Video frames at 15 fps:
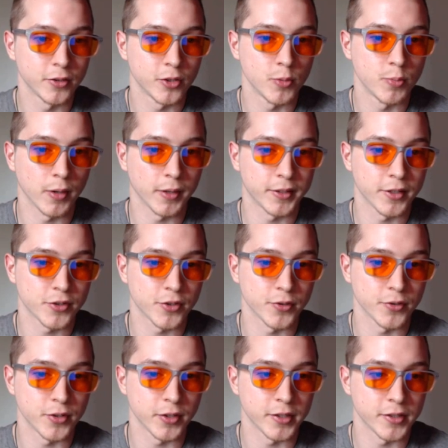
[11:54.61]
Two
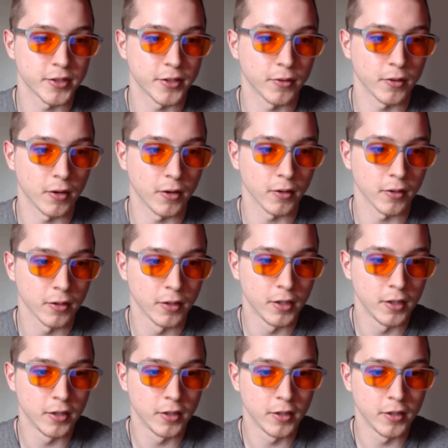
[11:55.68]
practitioners to consider are
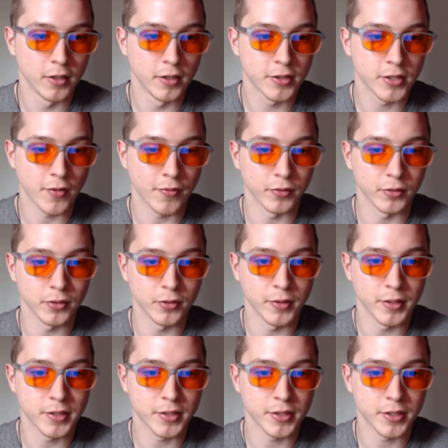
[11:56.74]
Stephen
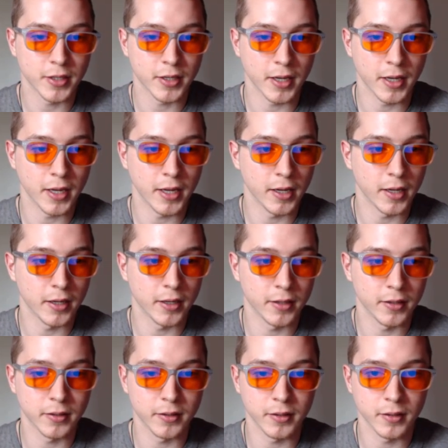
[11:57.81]
Lewis
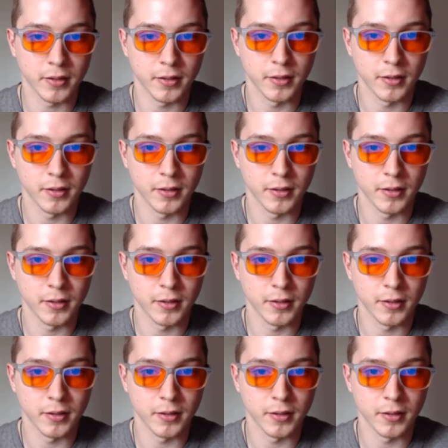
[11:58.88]
and